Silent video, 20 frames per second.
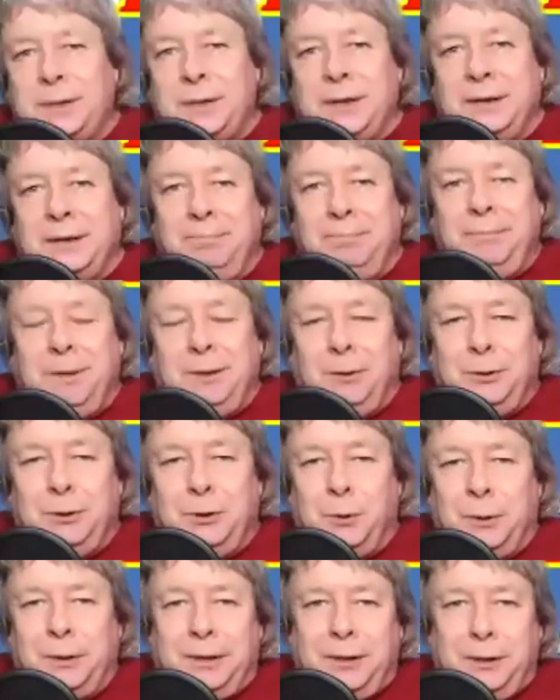it,
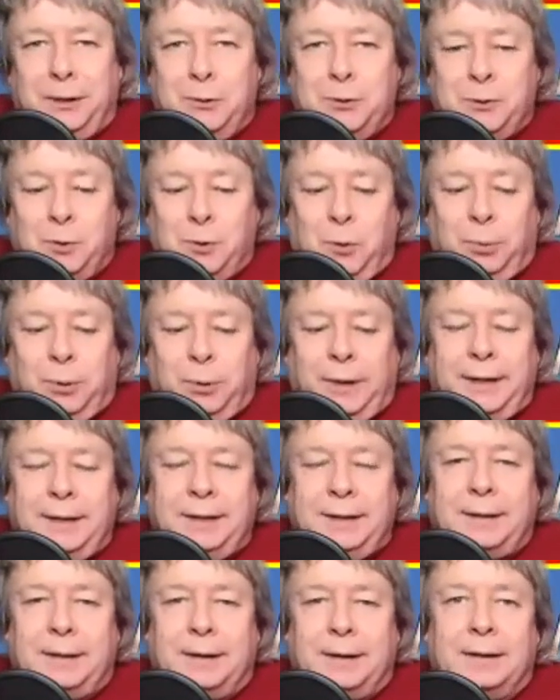doing the usual
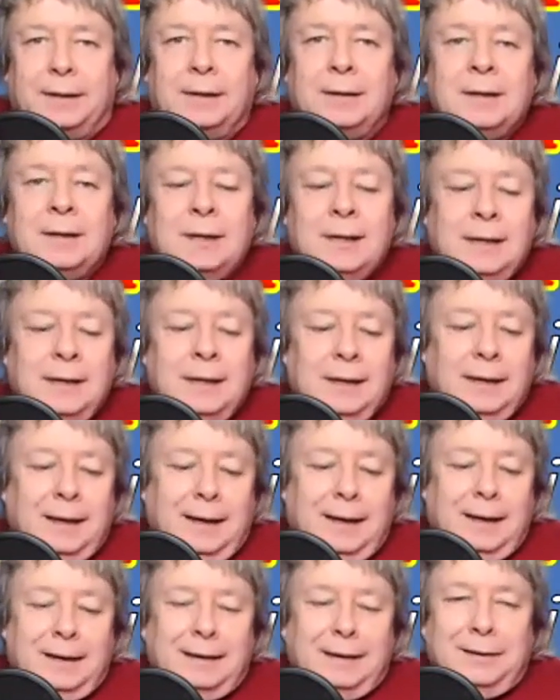plane thing. And